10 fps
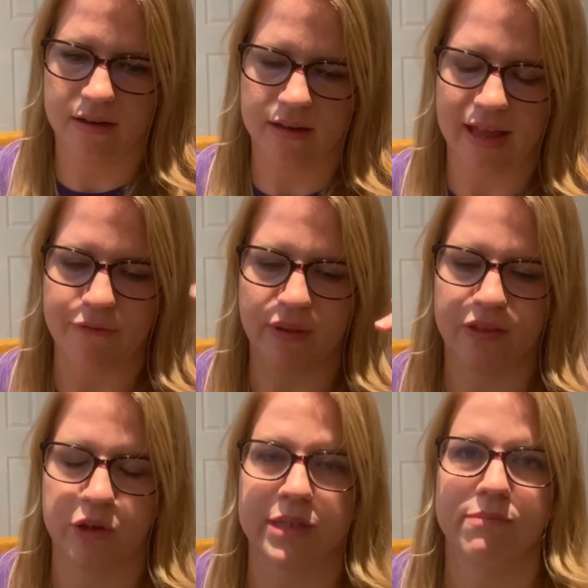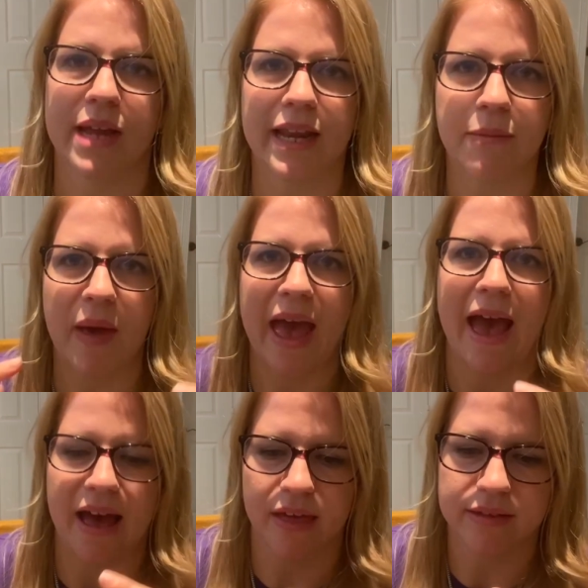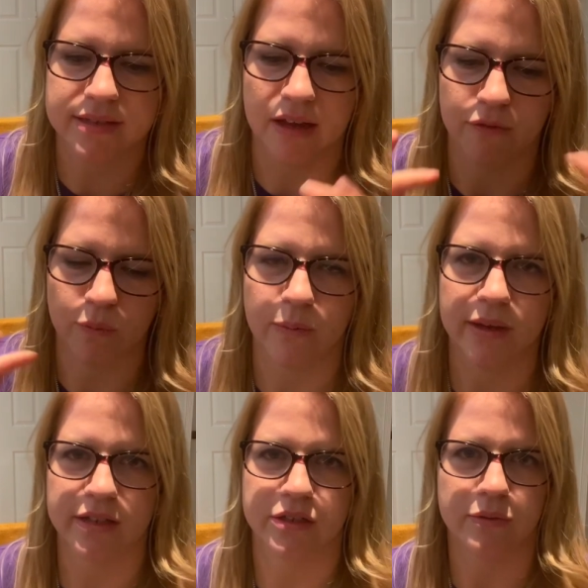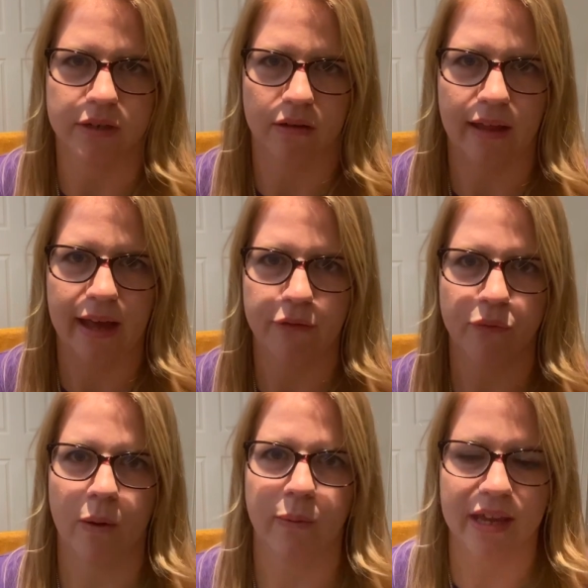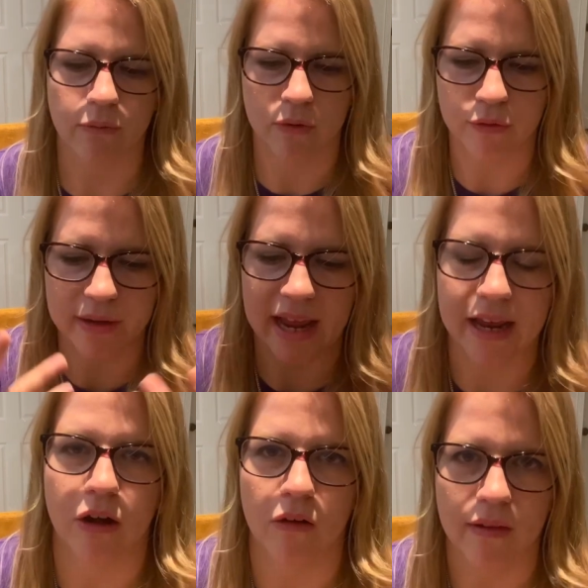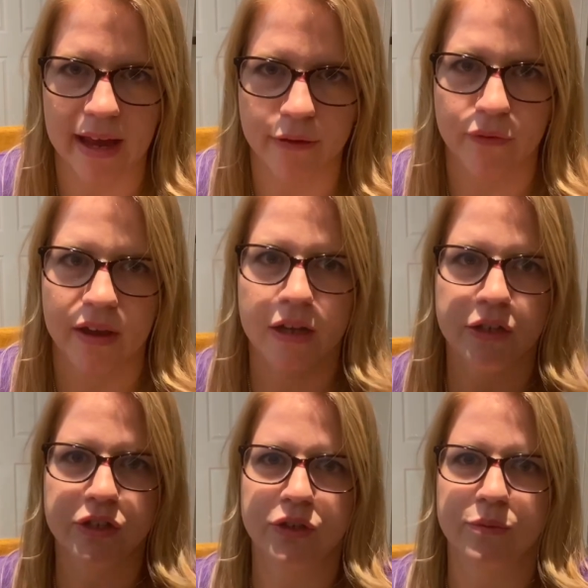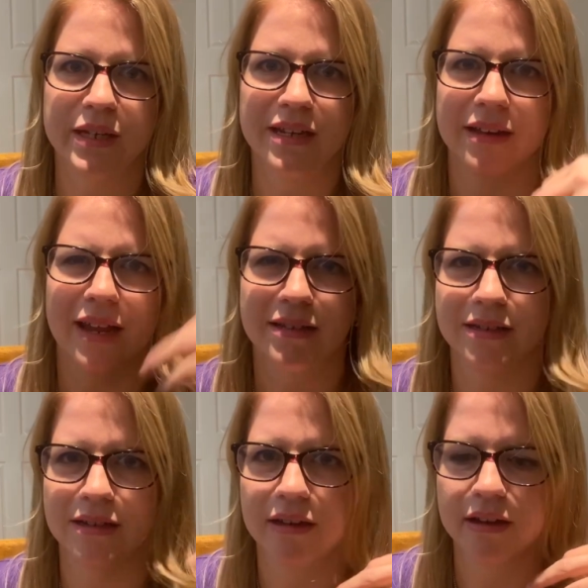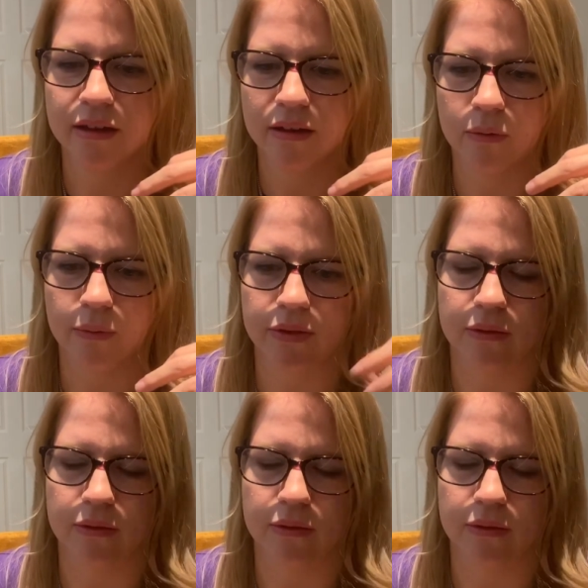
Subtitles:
I feel like there's many paths of what we could do in our life, what we can create in our life to be connected with the